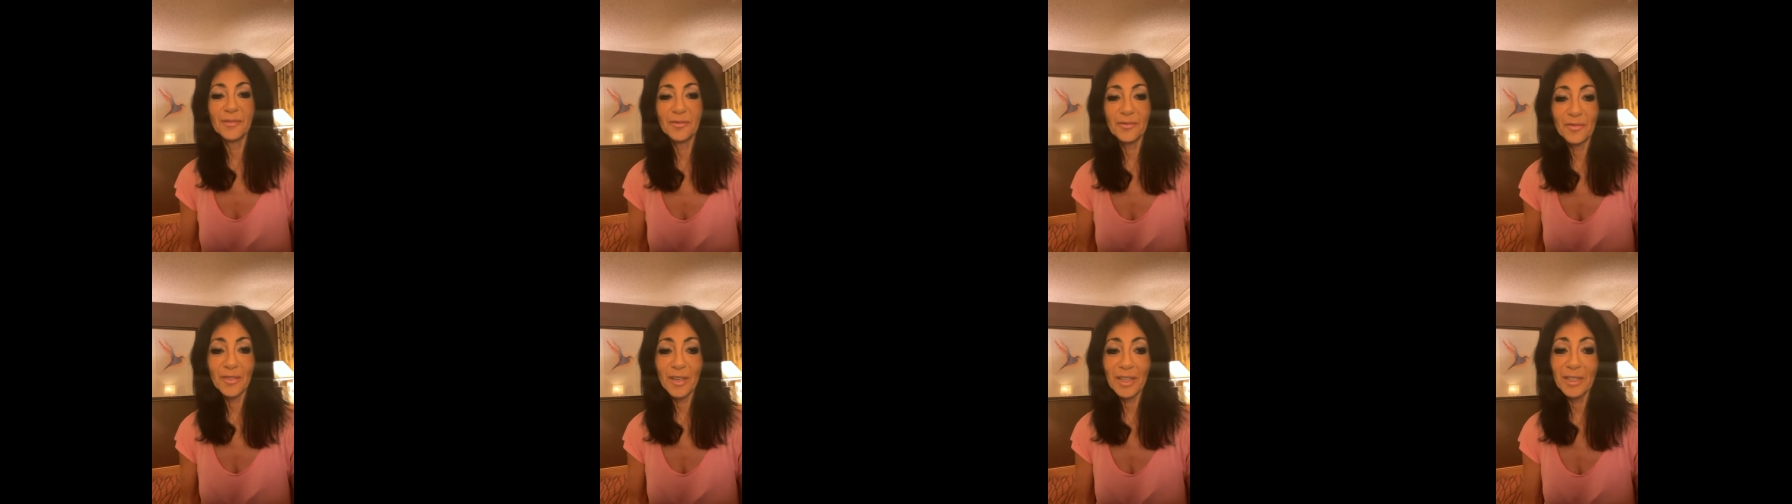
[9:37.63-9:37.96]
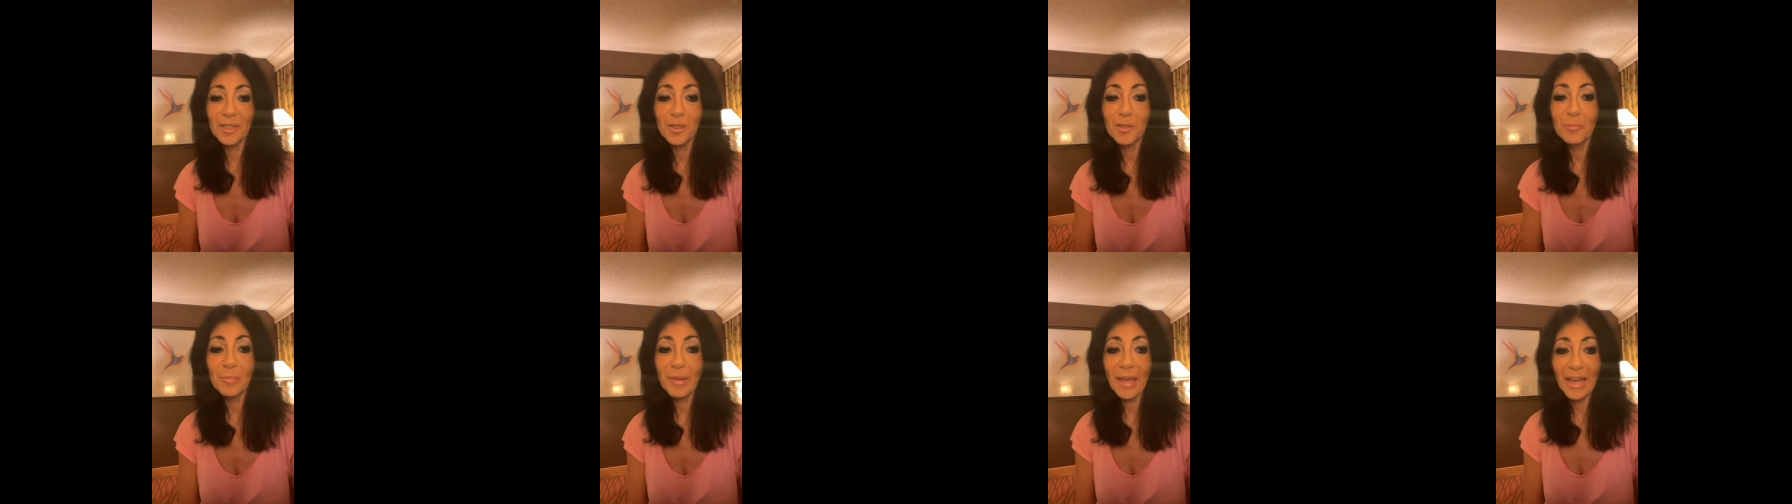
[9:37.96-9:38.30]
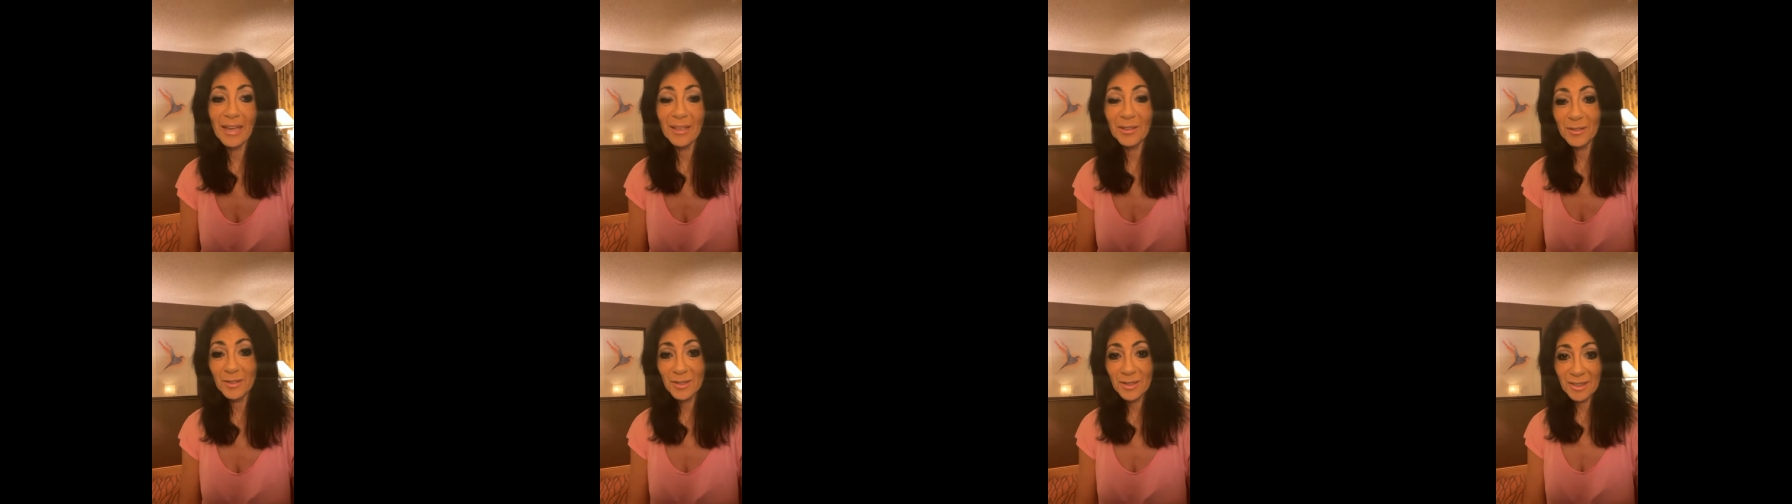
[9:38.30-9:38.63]
fight your
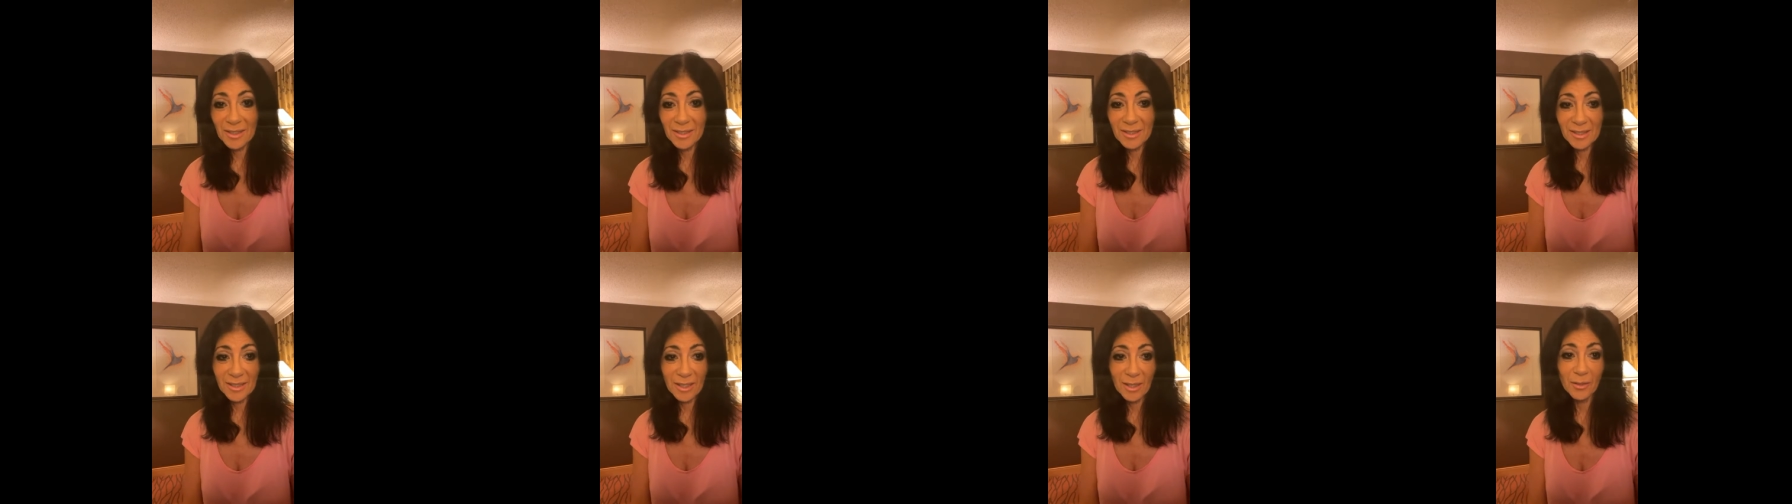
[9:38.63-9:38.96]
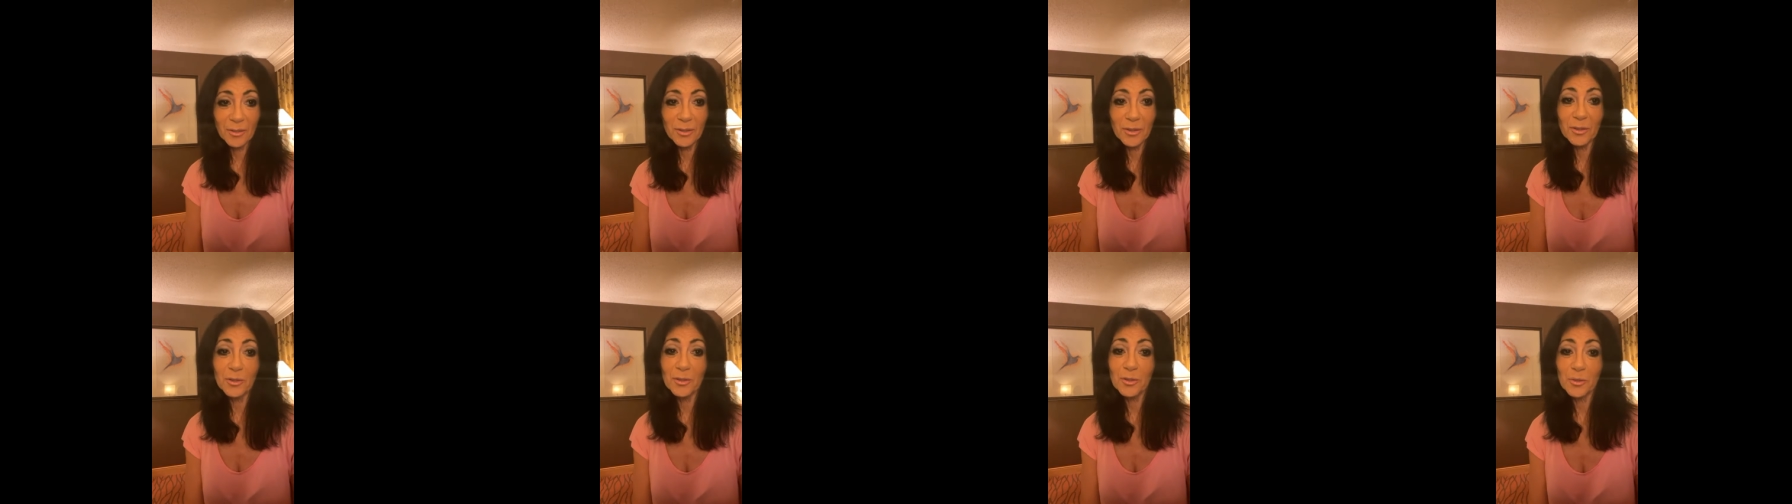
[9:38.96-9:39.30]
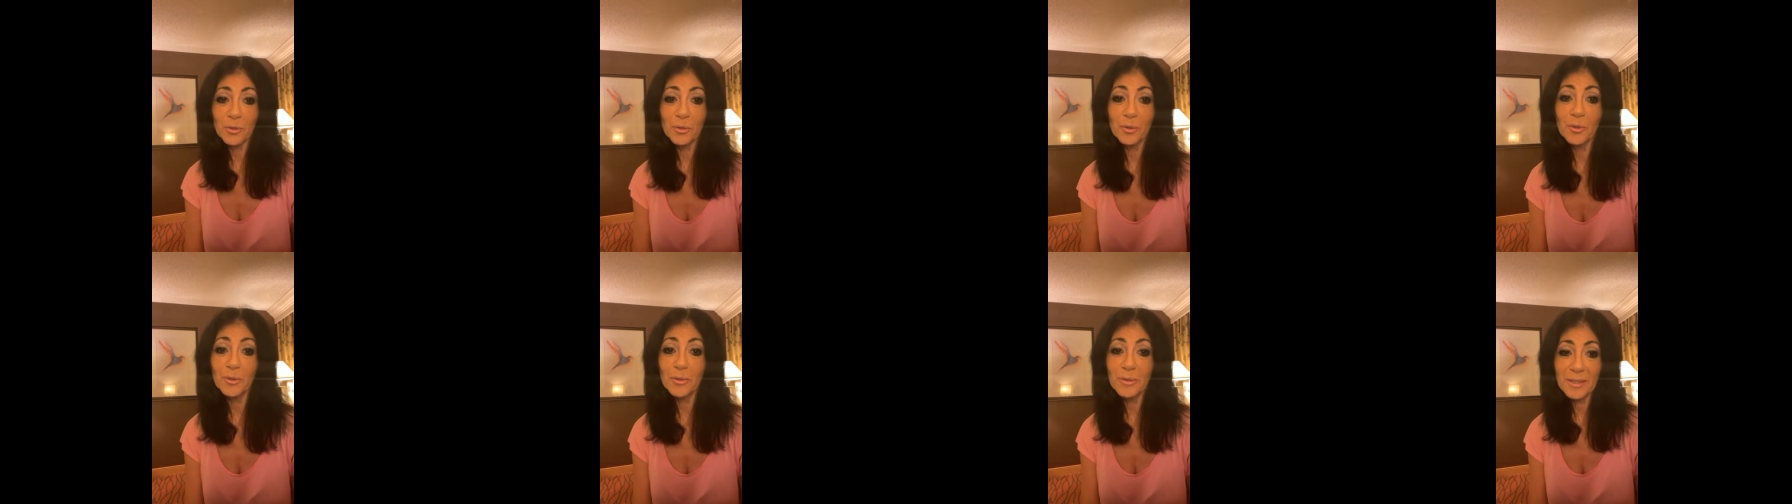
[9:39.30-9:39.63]
battles and tell your
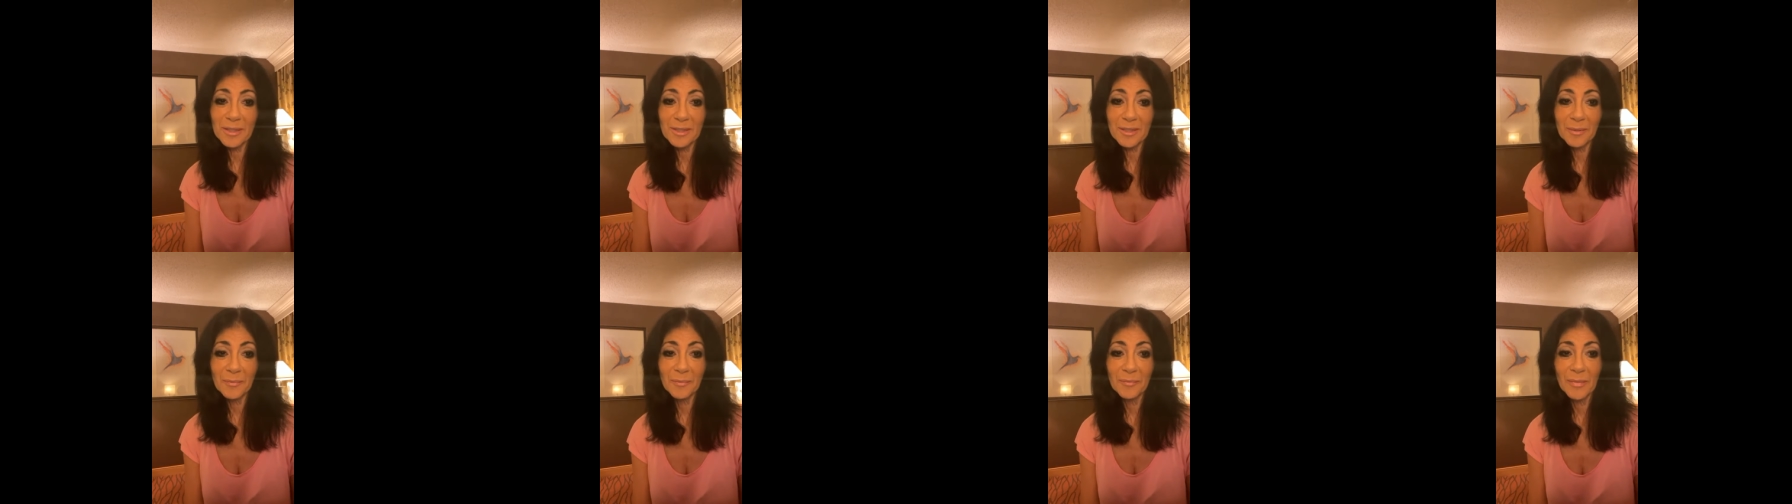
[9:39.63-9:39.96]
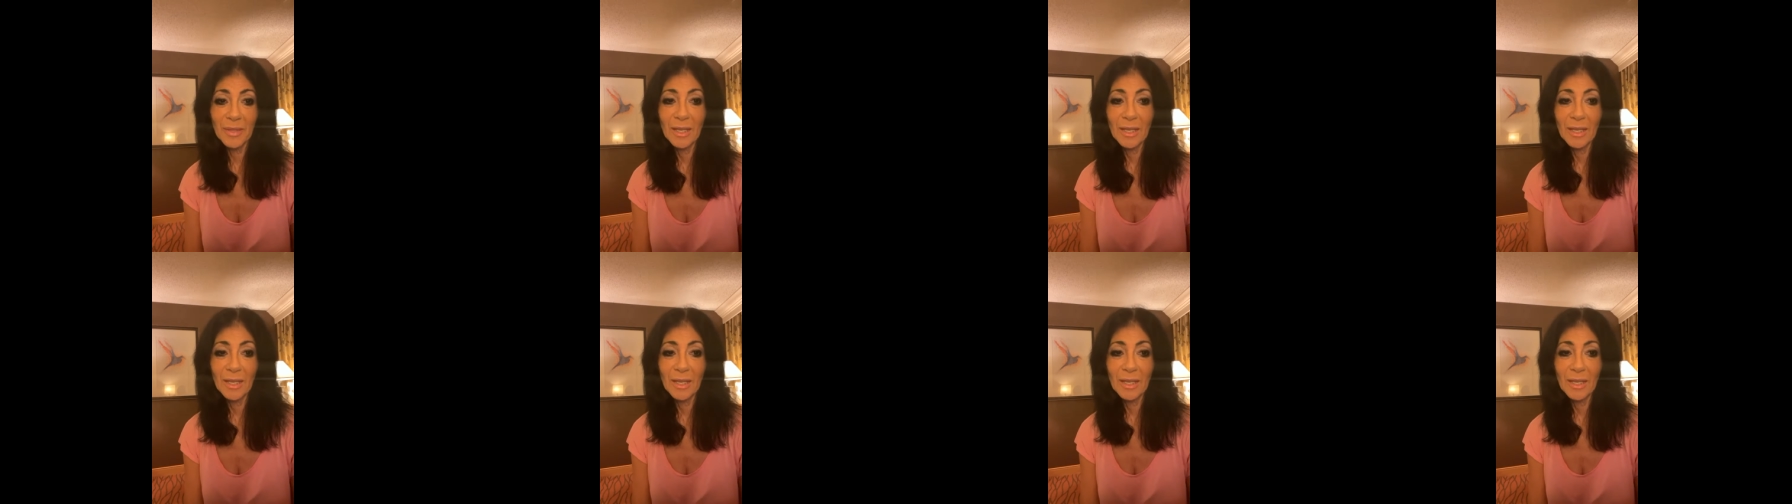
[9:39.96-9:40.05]
truths?